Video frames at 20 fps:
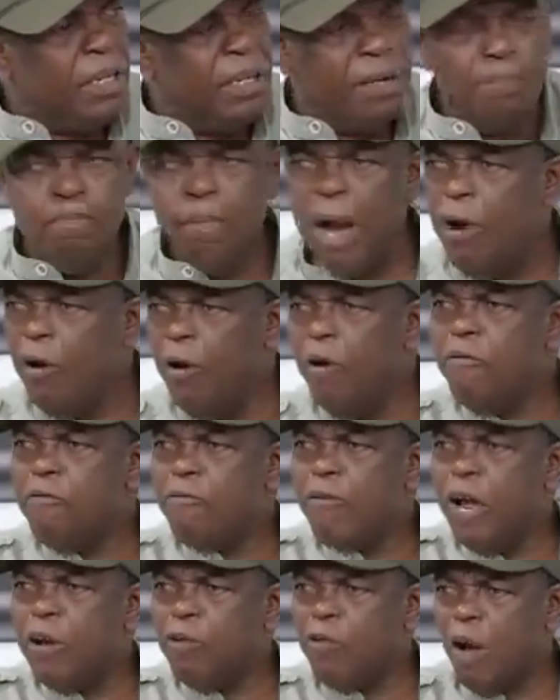My old
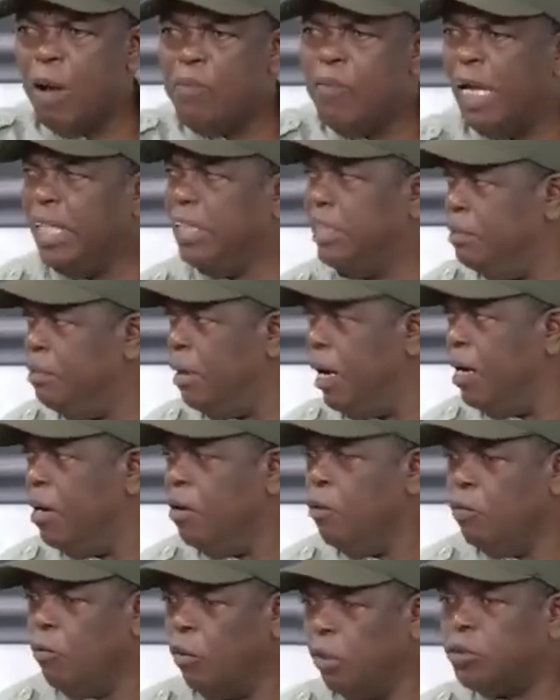friend Kwame Ajima
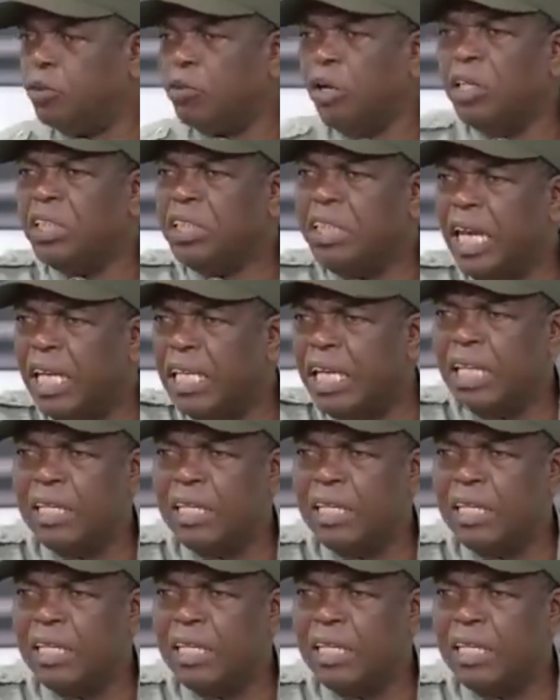was shot dead